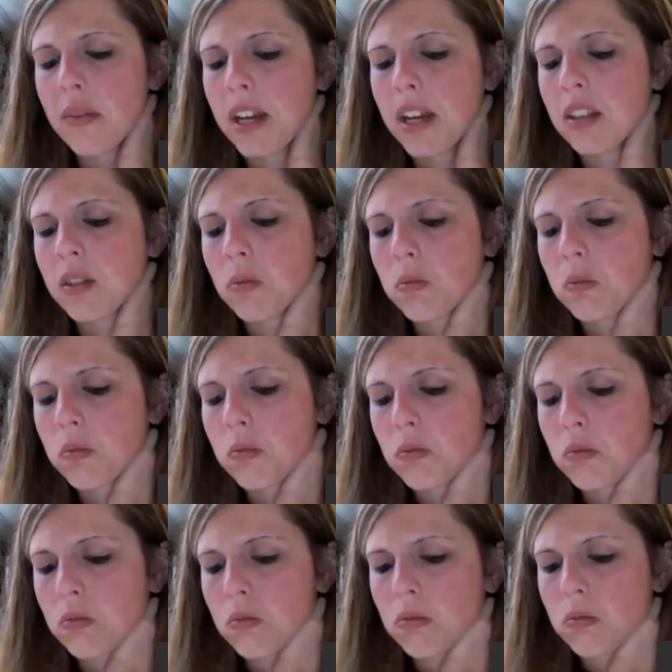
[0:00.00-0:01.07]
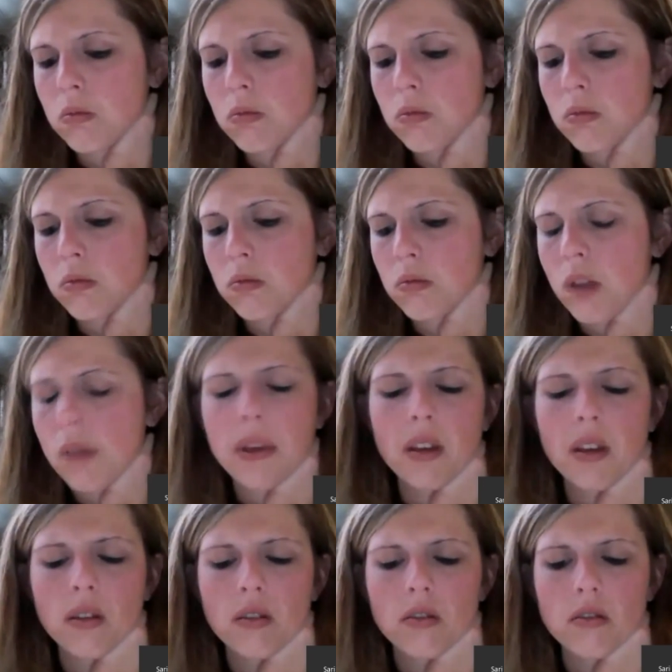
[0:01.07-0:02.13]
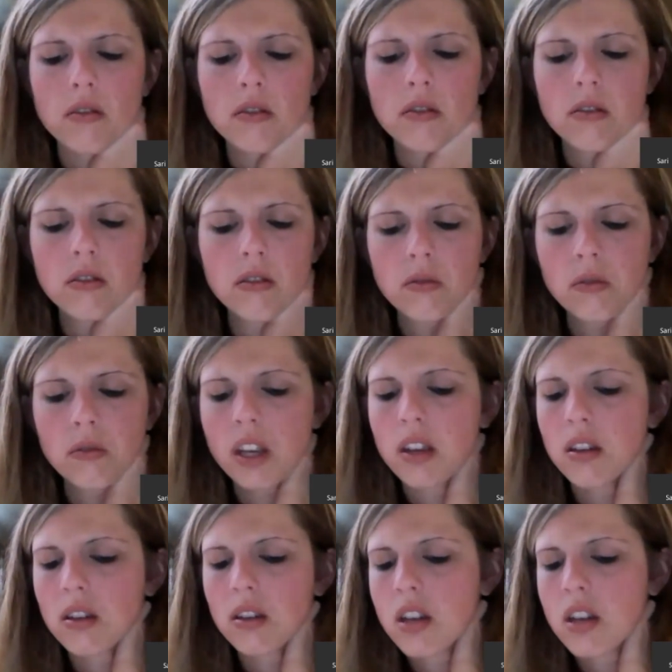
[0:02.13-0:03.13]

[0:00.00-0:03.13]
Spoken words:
minus. I mean, wait.